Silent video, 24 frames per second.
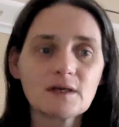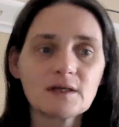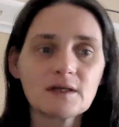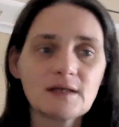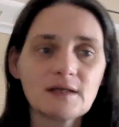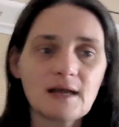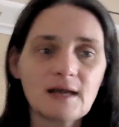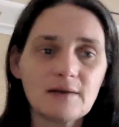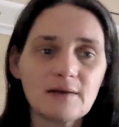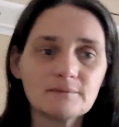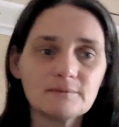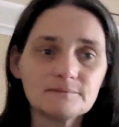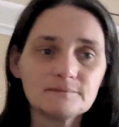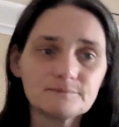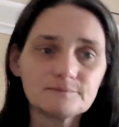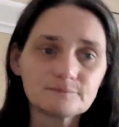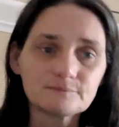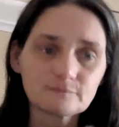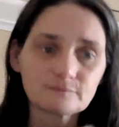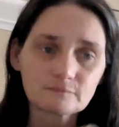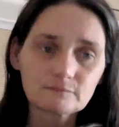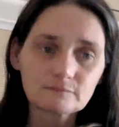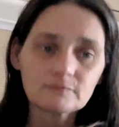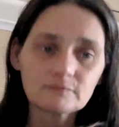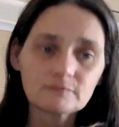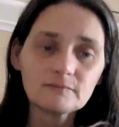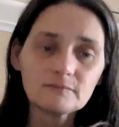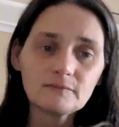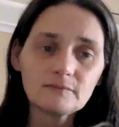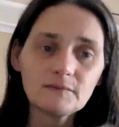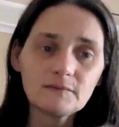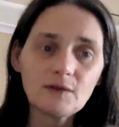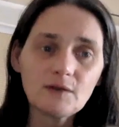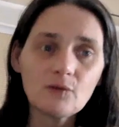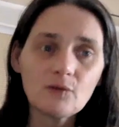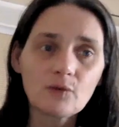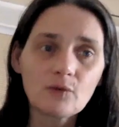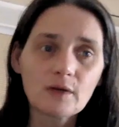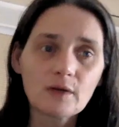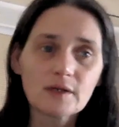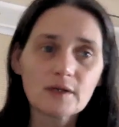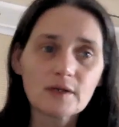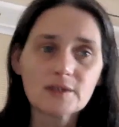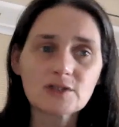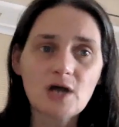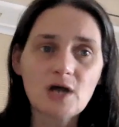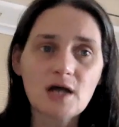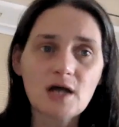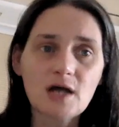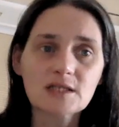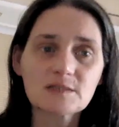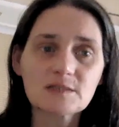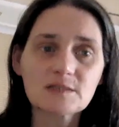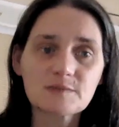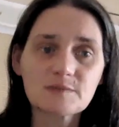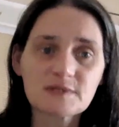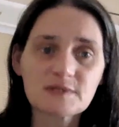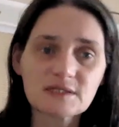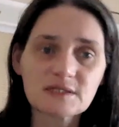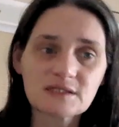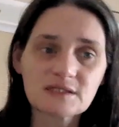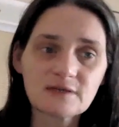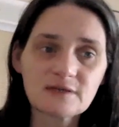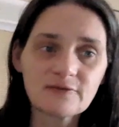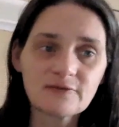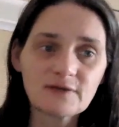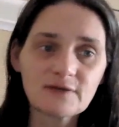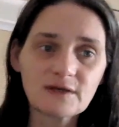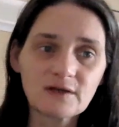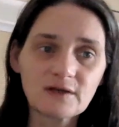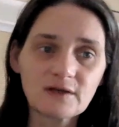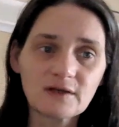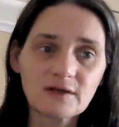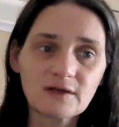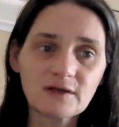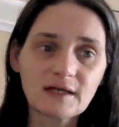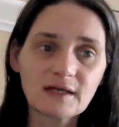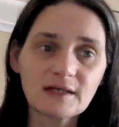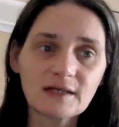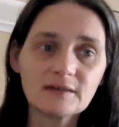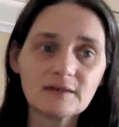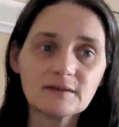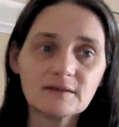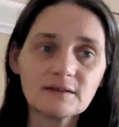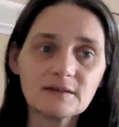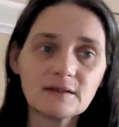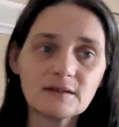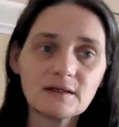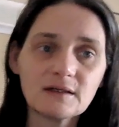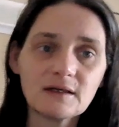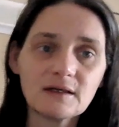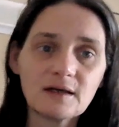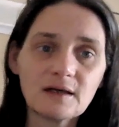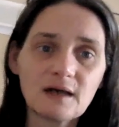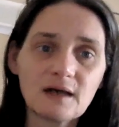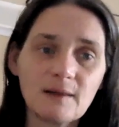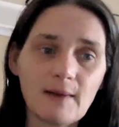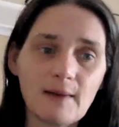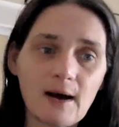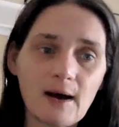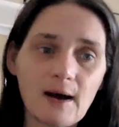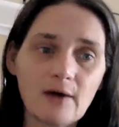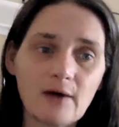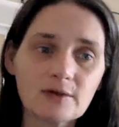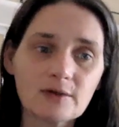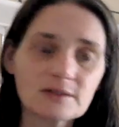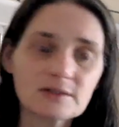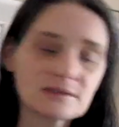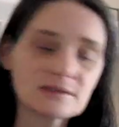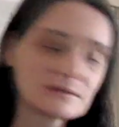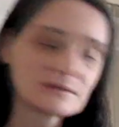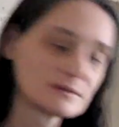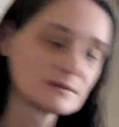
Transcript: Now, we're going to talk specifically about